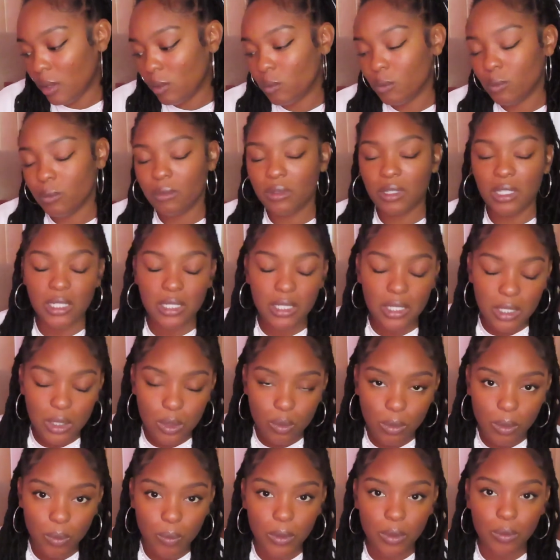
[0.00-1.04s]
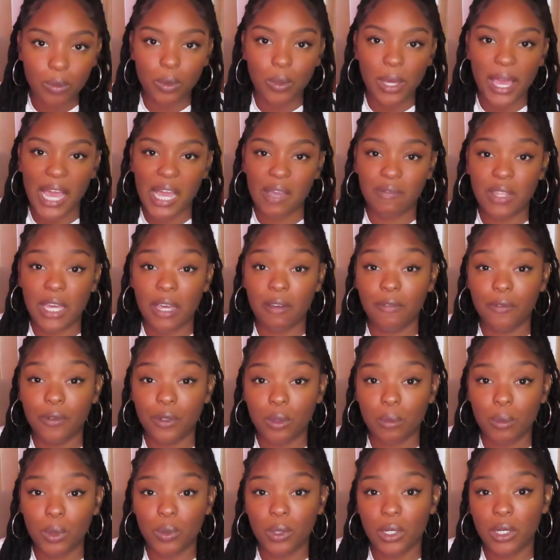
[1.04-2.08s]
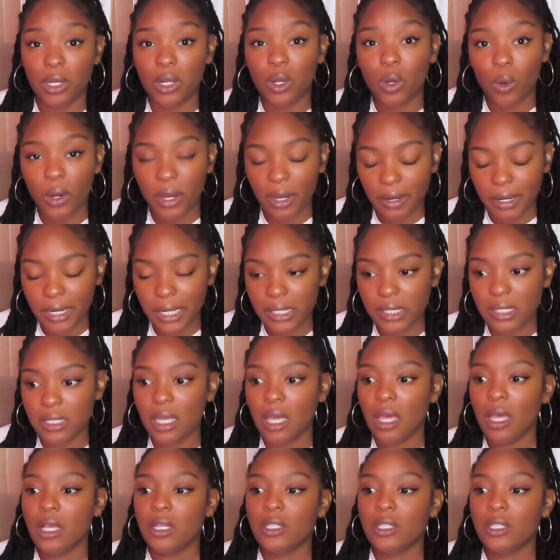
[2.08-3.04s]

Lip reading: and this is when we will have that full moon in Aquarius.